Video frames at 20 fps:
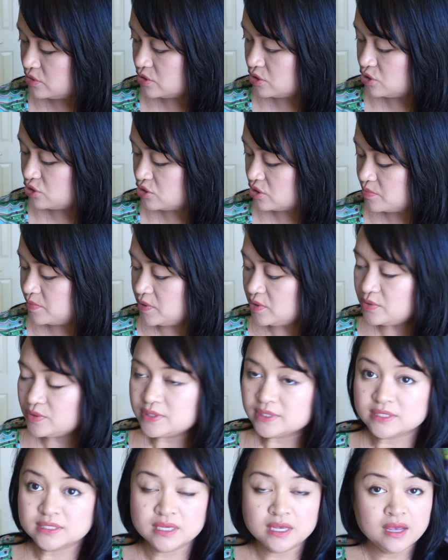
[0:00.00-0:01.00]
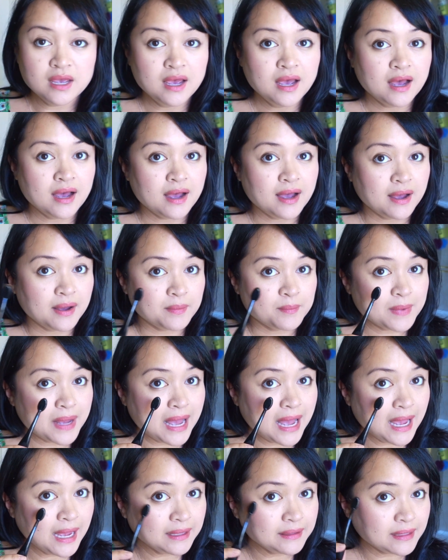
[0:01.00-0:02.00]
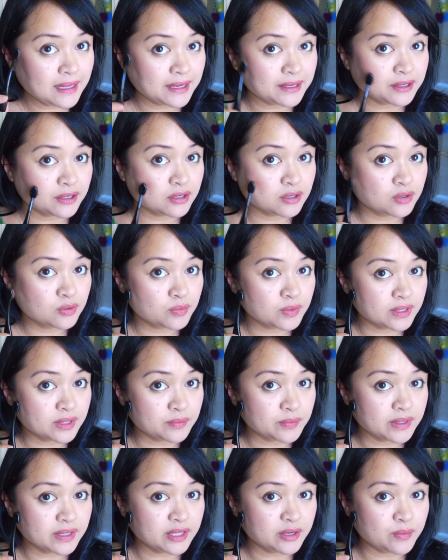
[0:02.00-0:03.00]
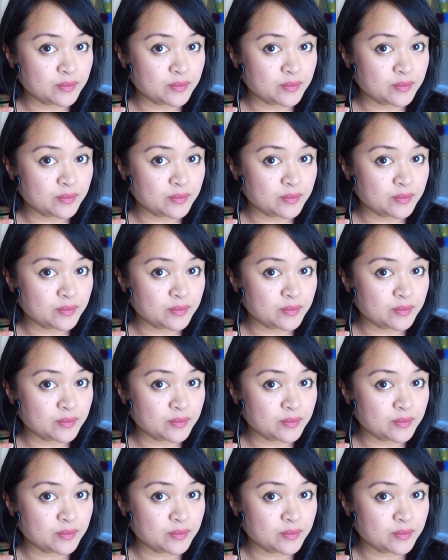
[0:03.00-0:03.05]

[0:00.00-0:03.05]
distributes highlighter really, really